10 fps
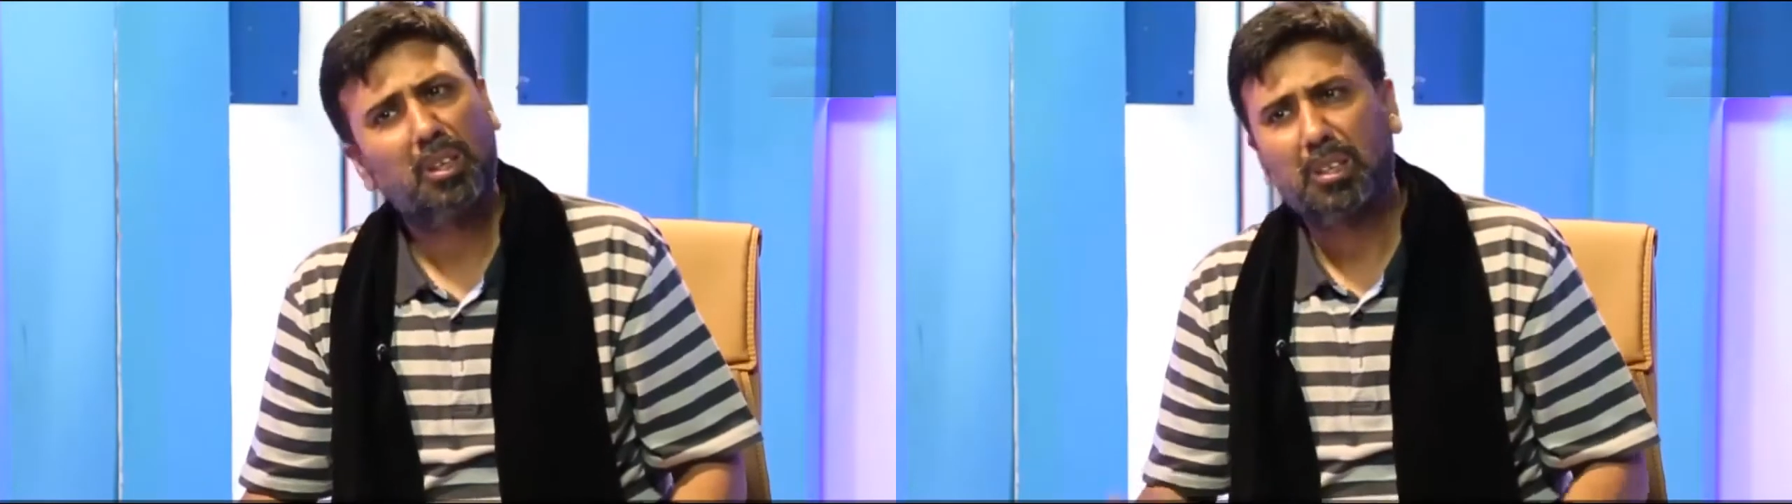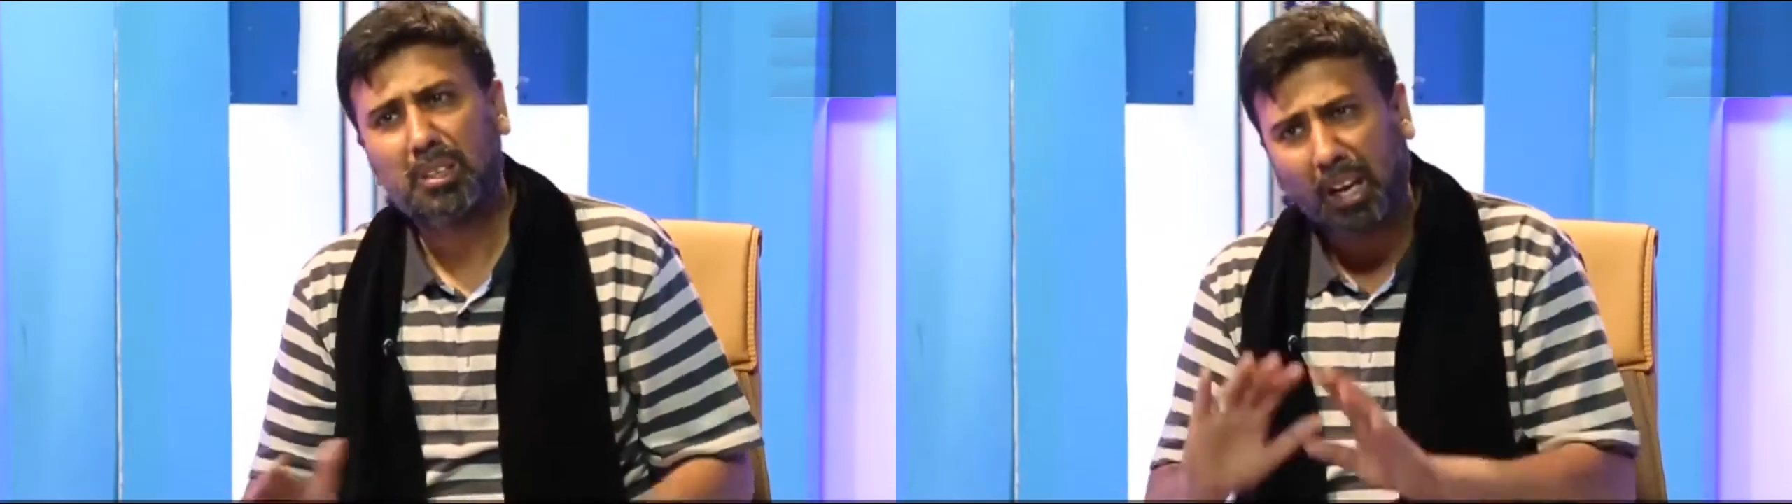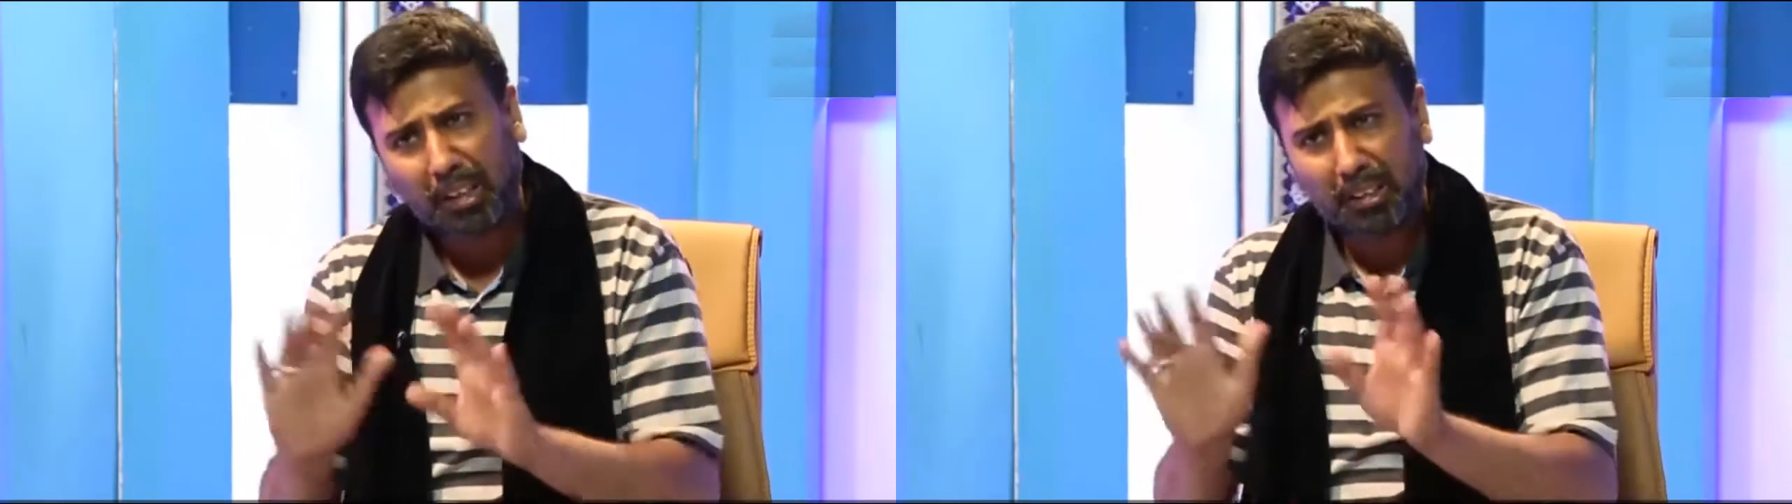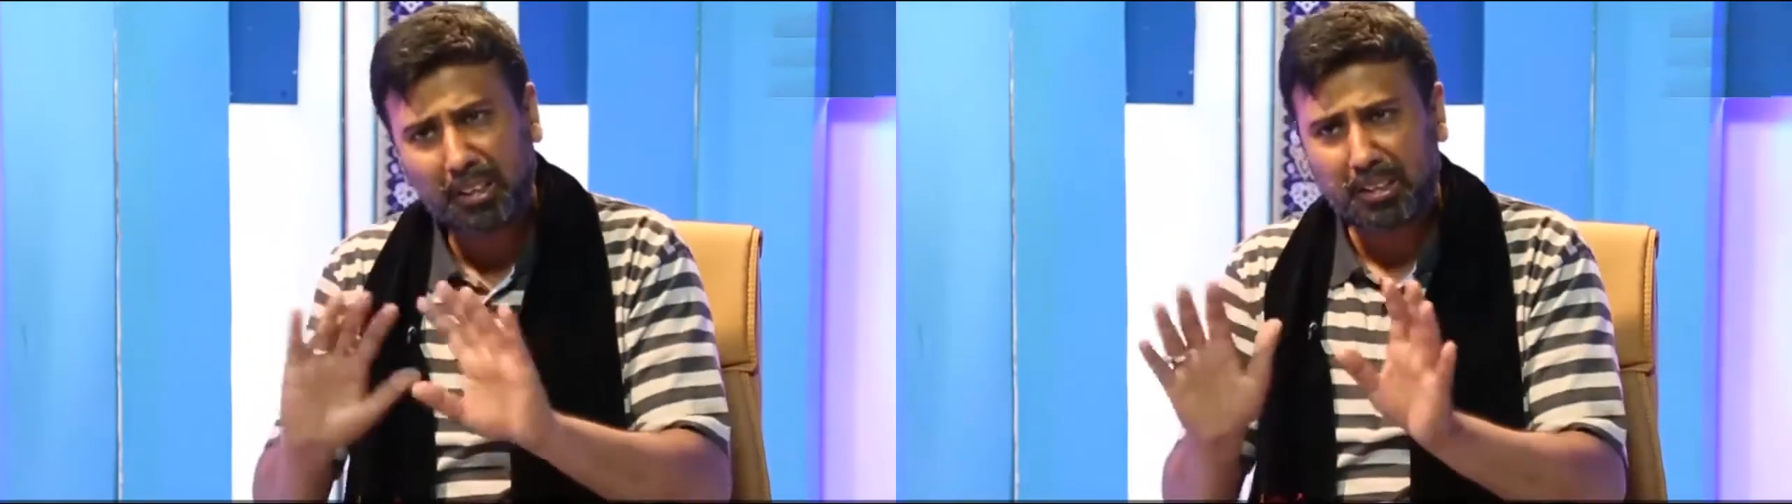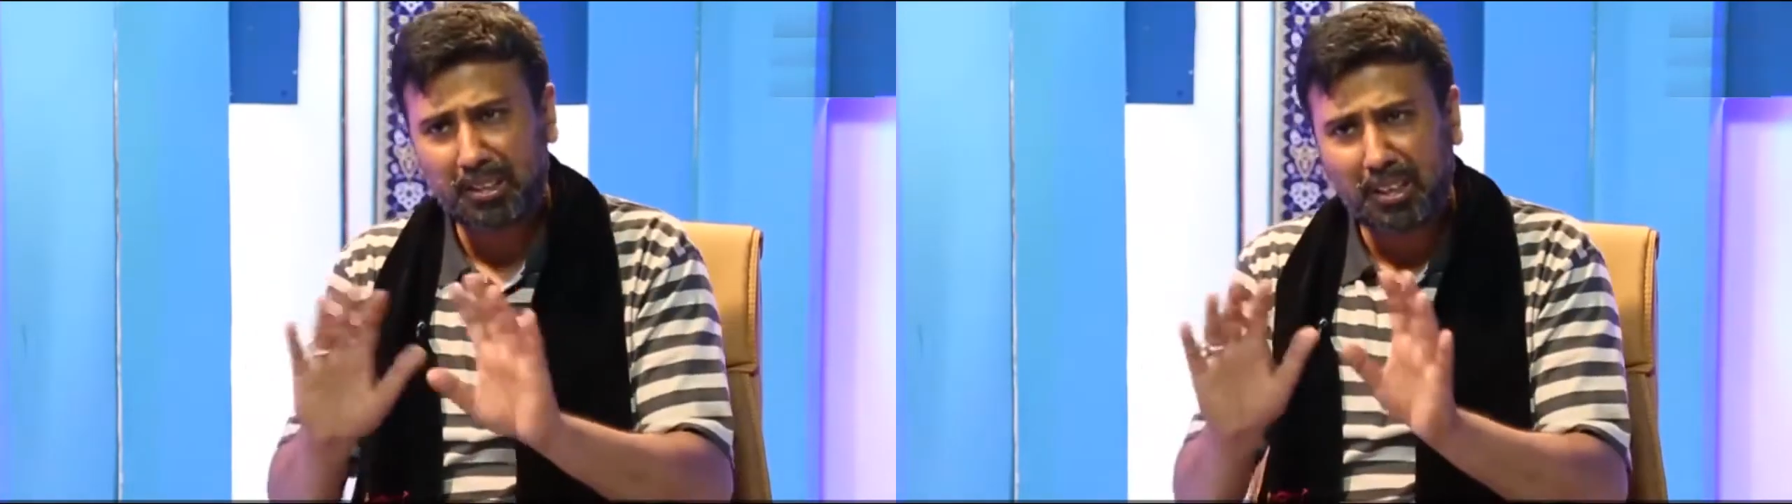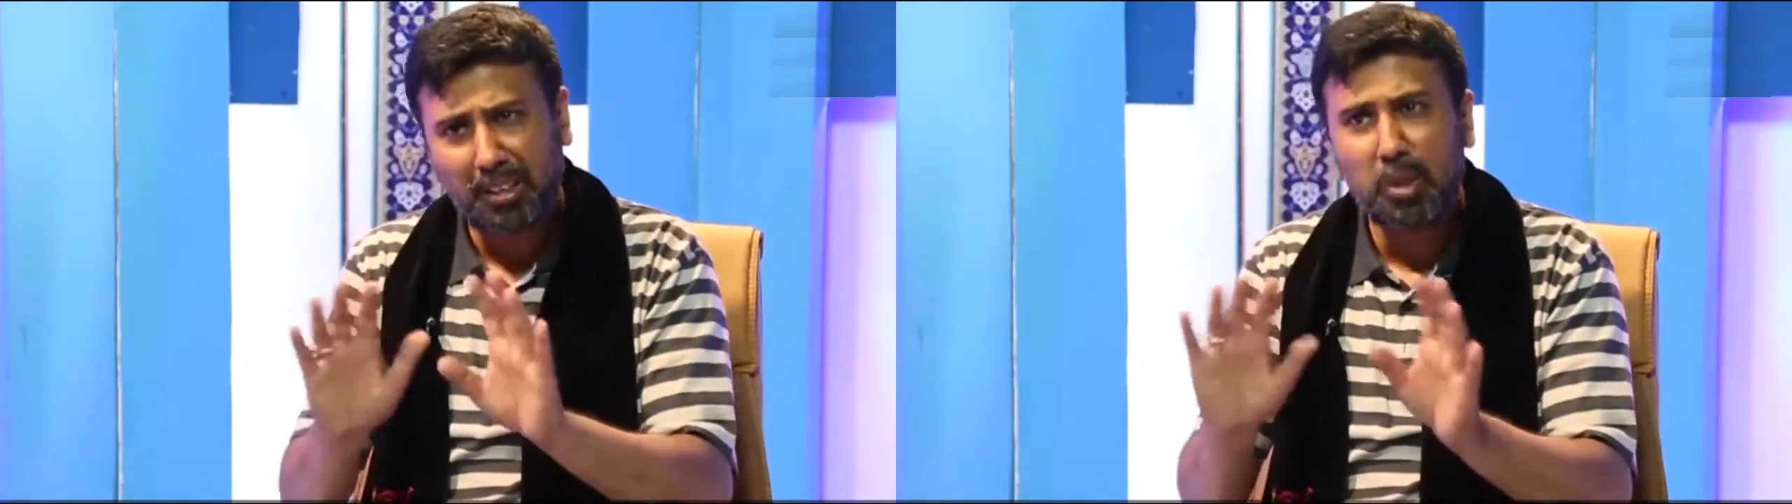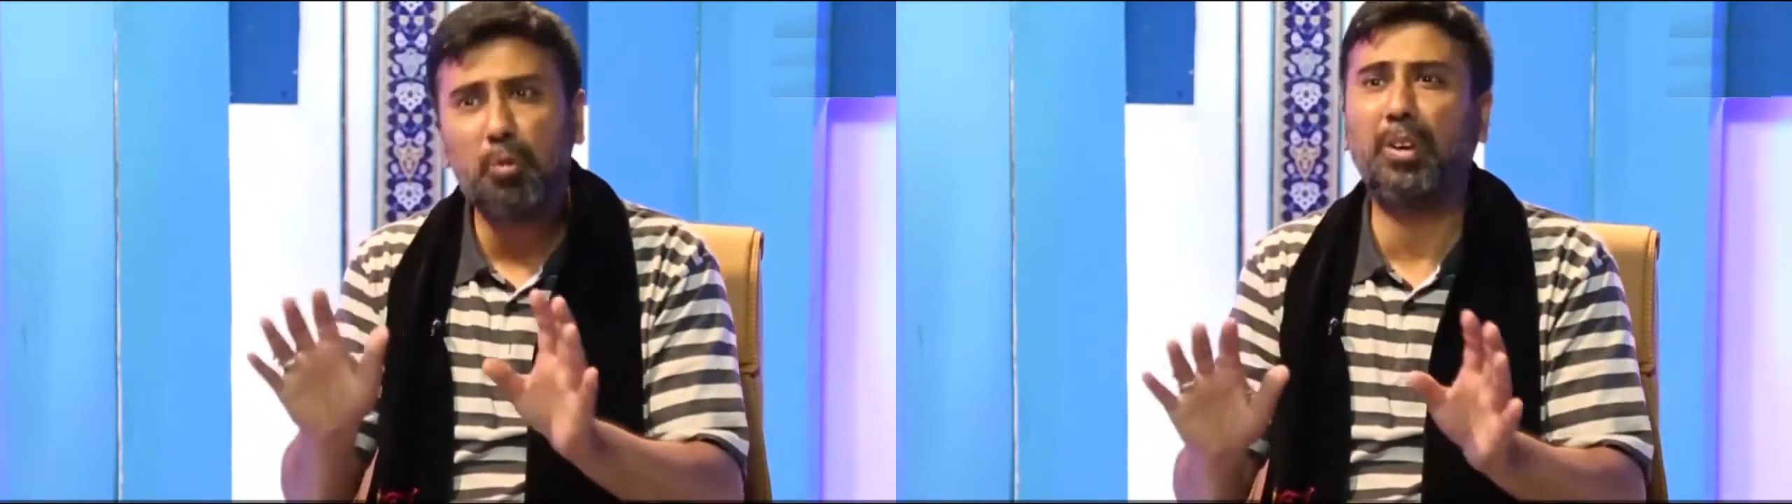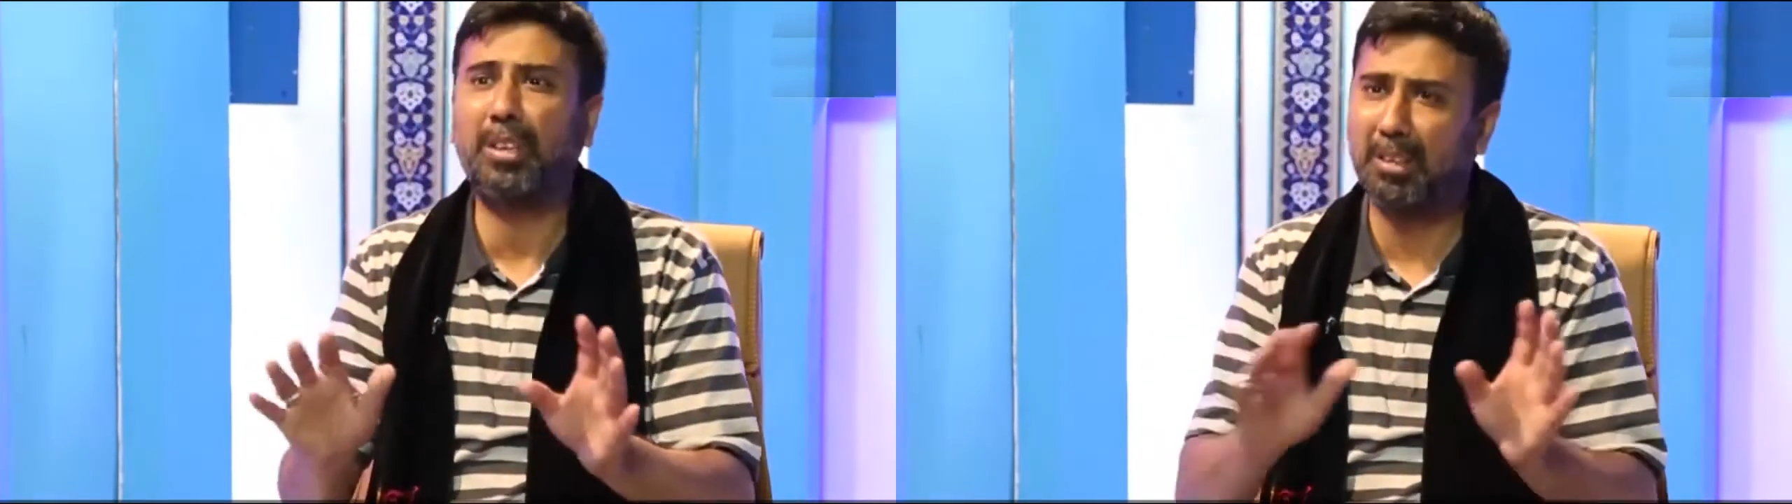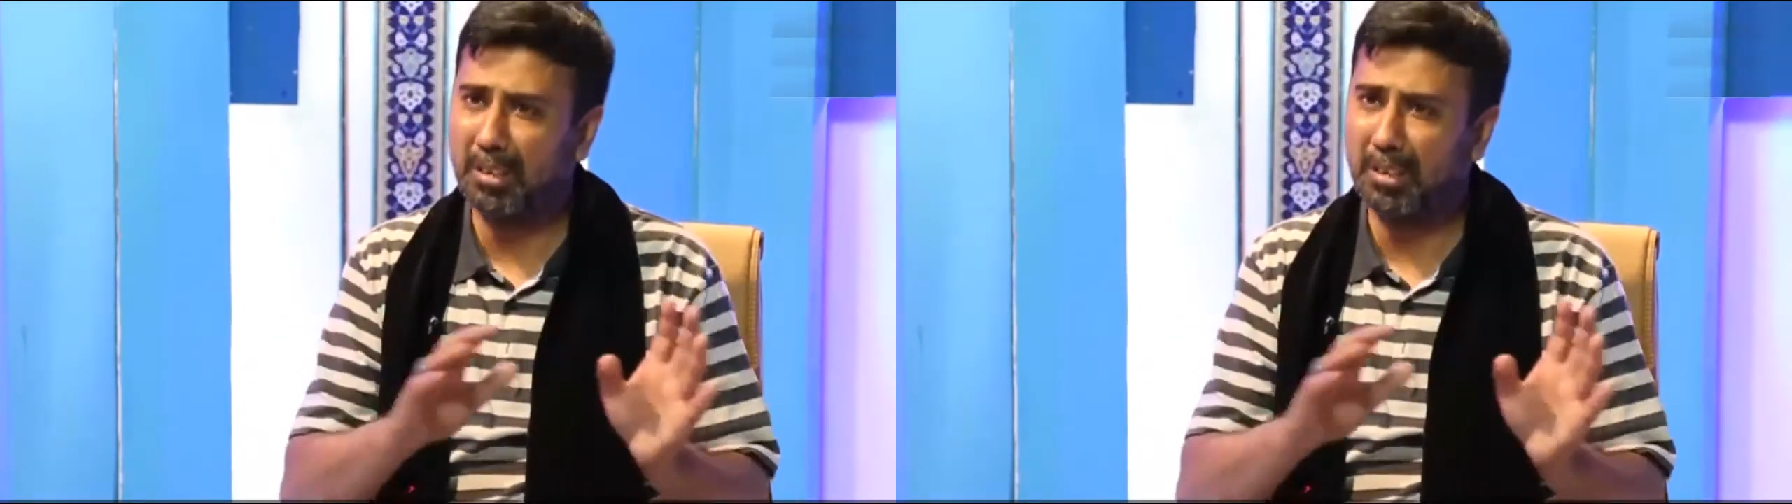Shahadat is not new for